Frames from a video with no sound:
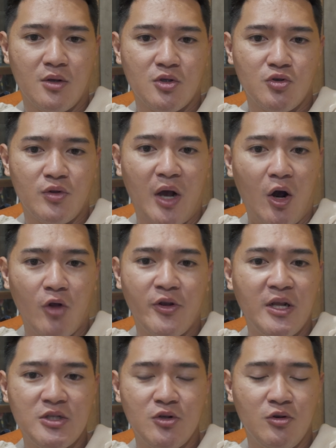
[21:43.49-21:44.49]
so that all you
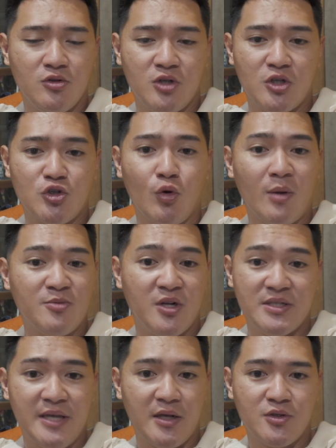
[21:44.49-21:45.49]
need to do is just show up to the
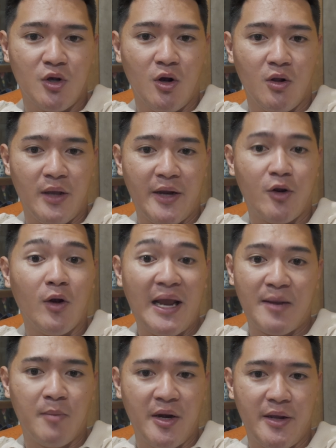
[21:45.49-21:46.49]
sales call and
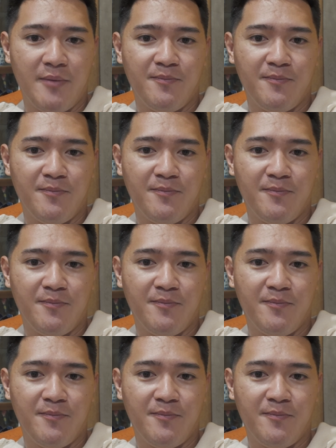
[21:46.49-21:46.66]
collect money.